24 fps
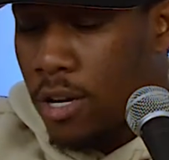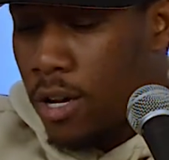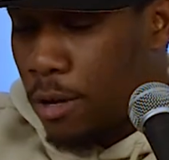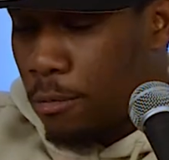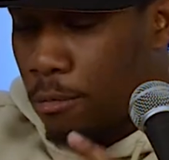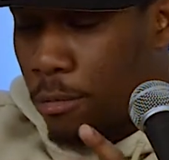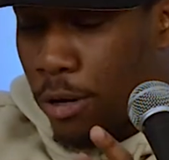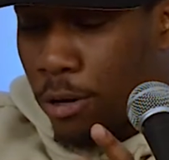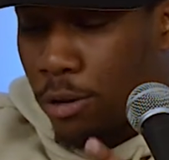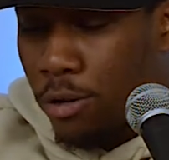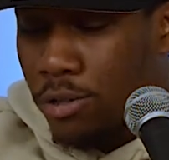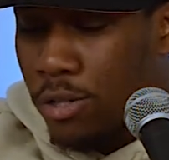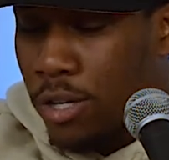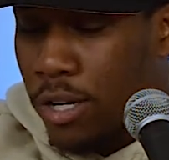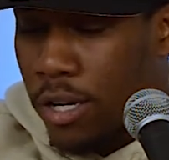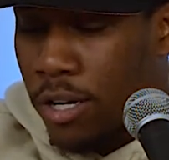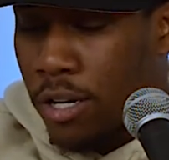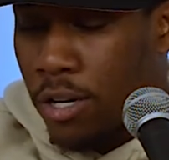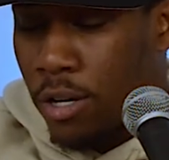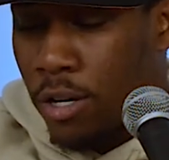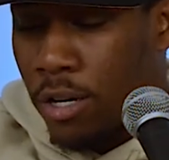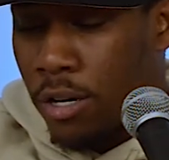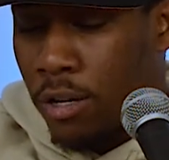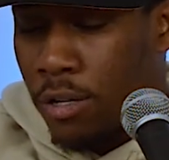But it was looking
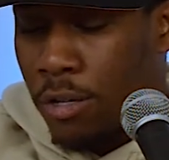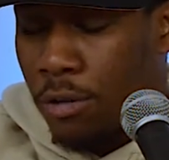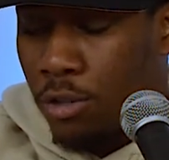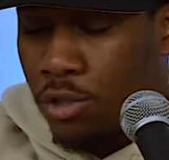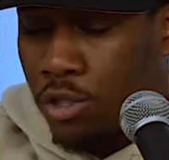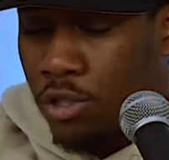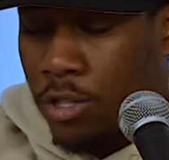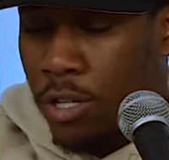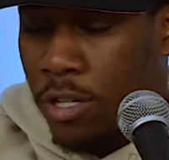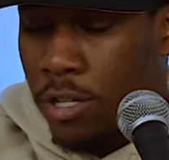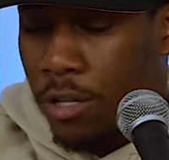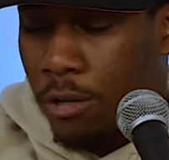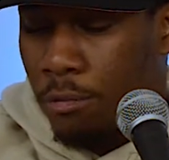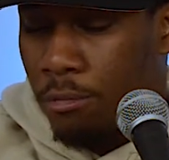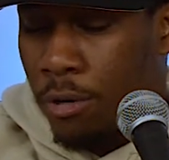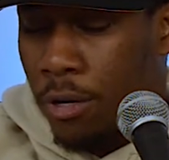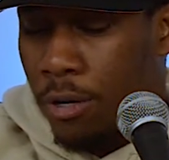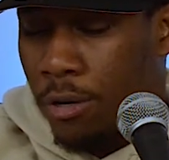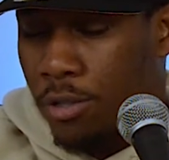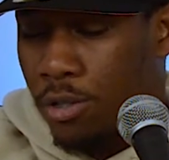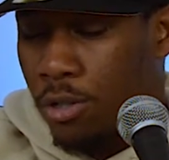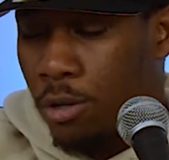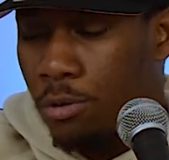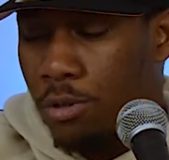good on Australia.
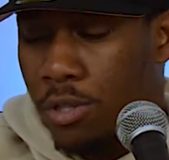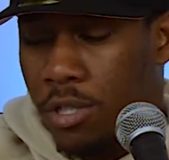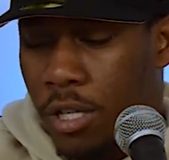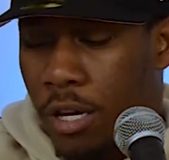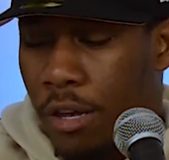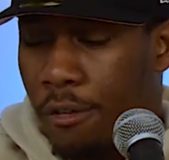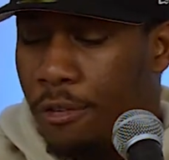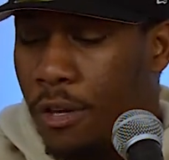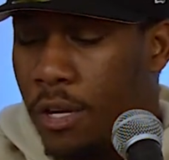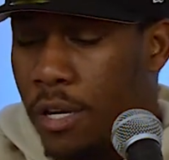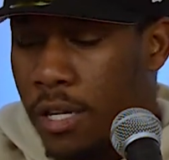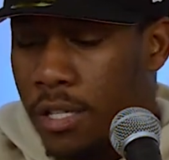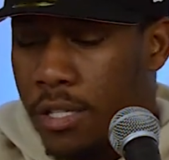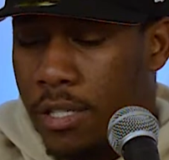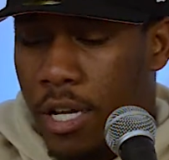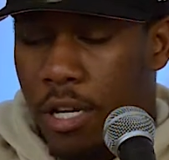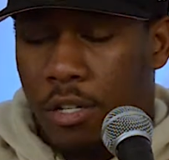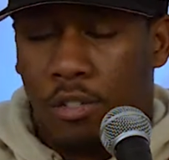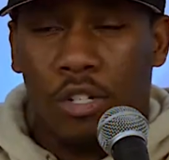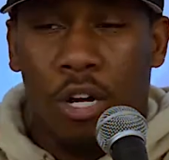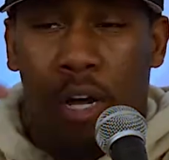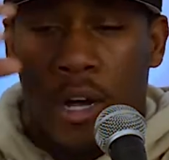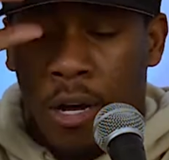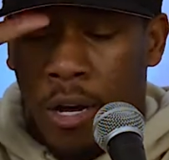So we'll see if he gets
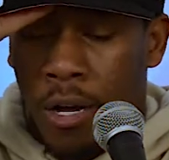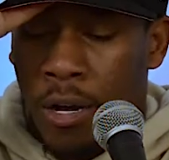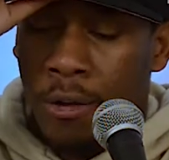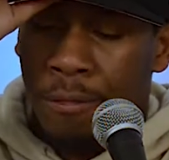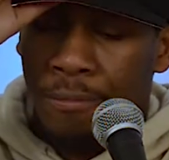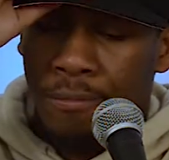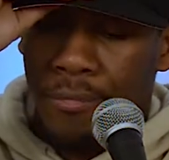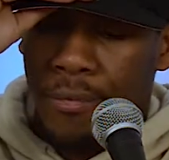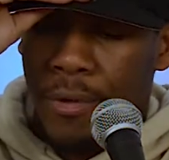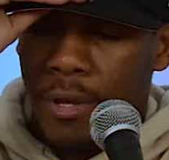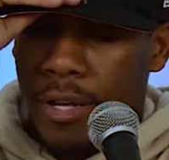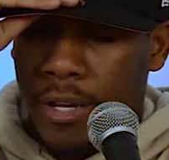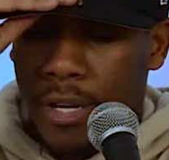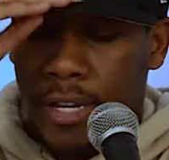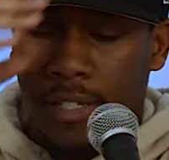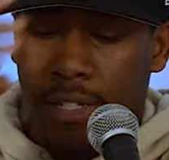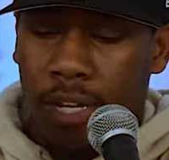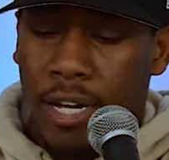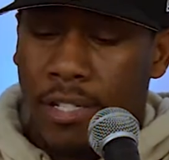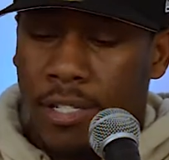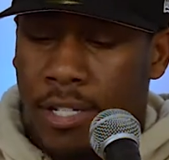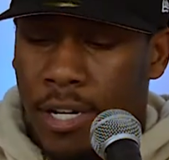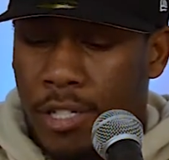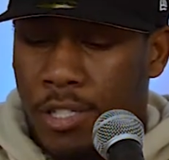
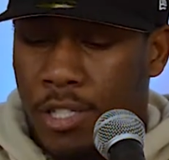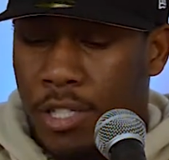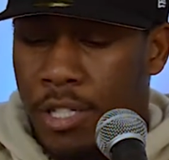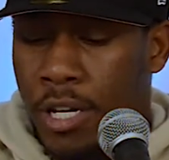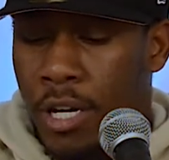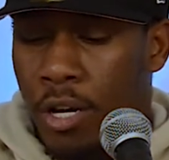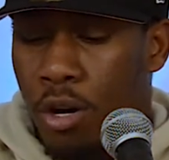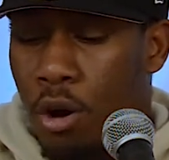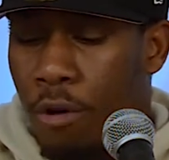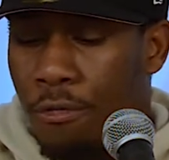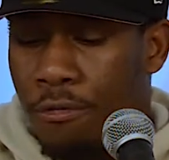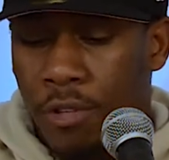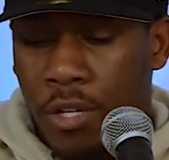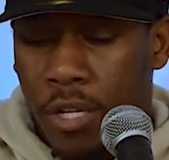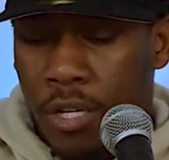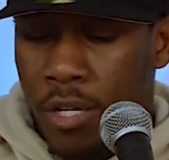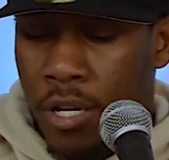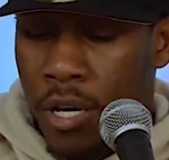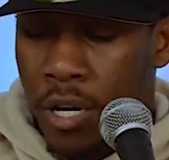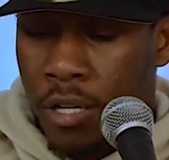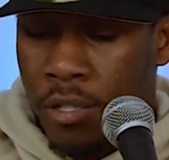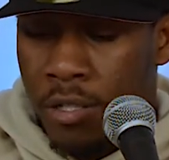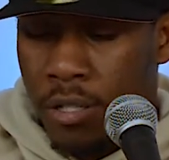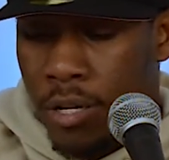that touch again. Hopefully he
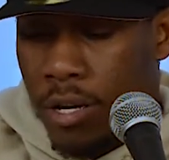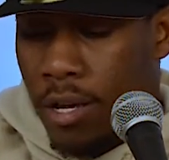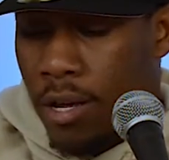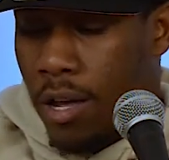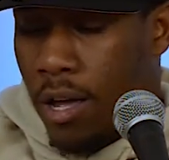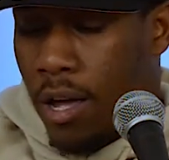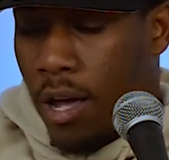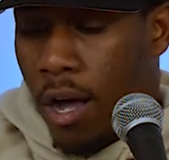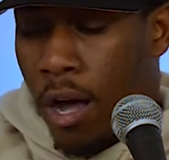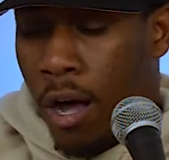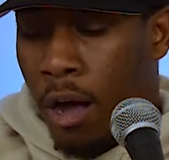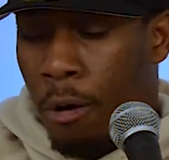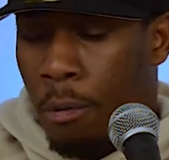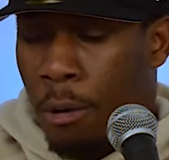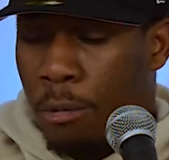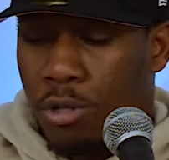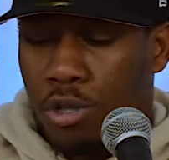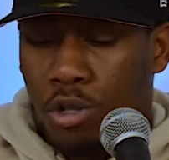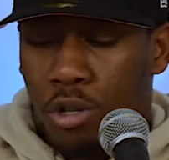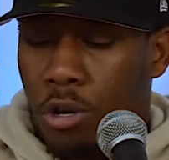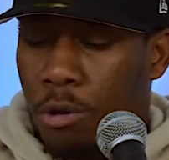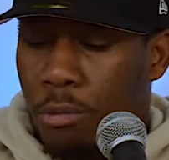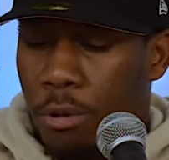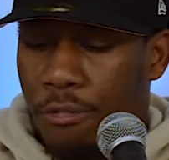does. I'm
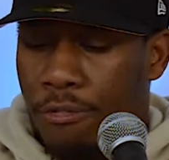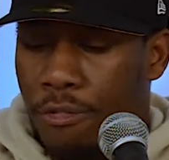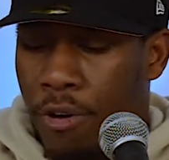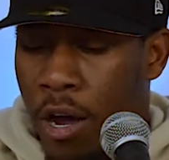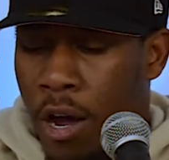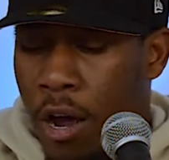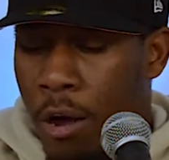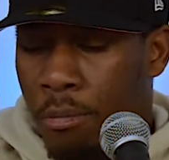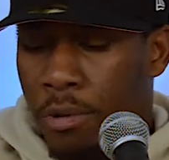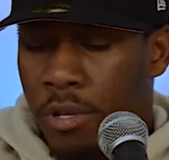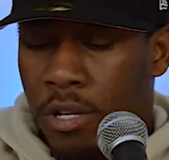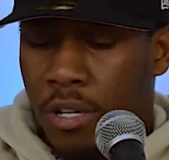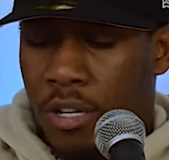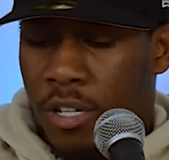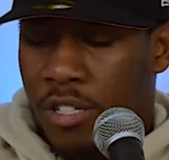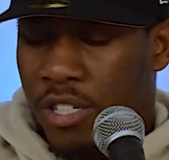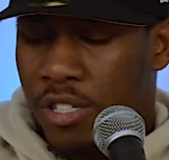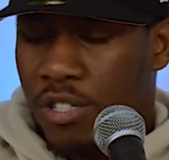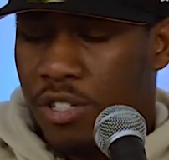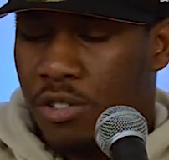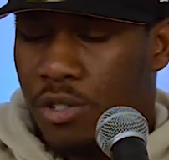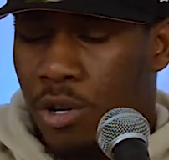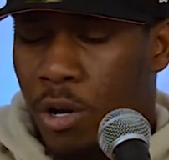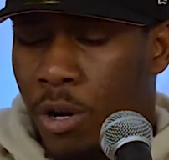sure he'll be fine. I believe it's
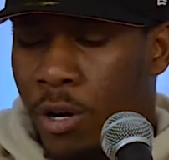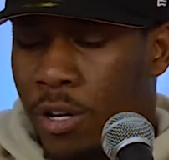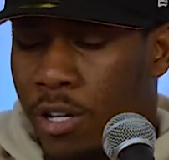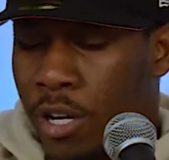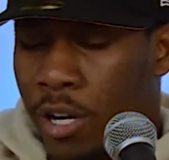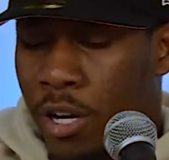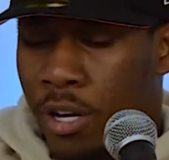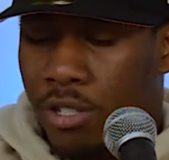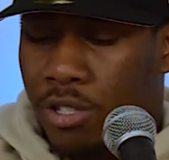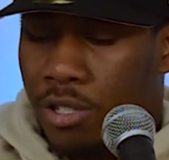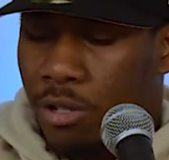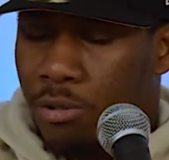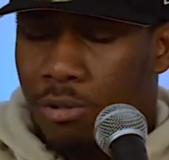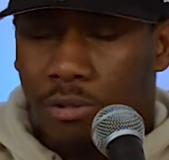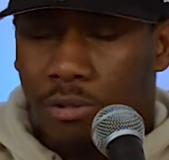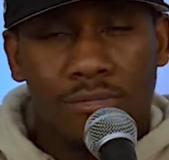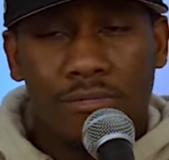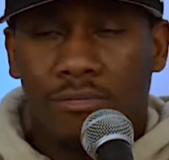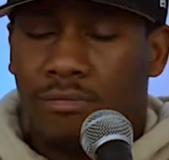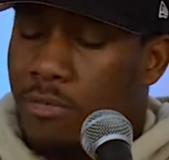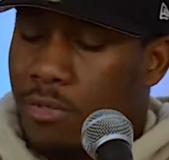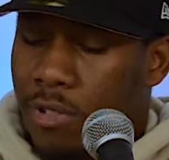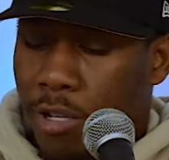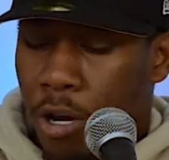his 3rd year, so
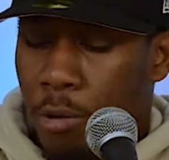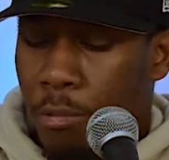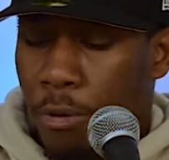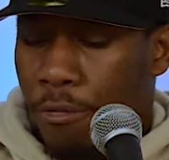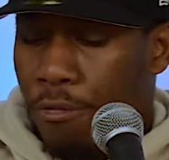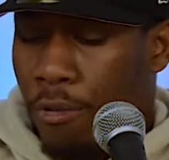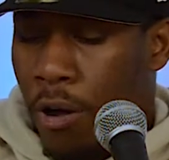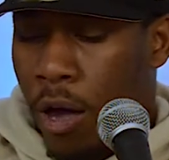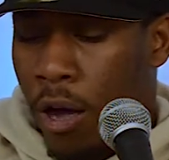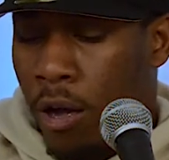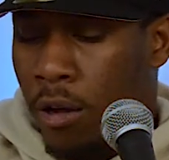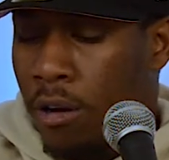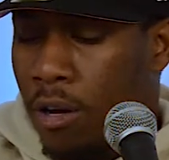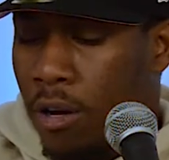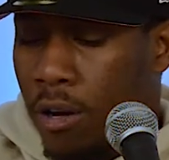he'll be fine.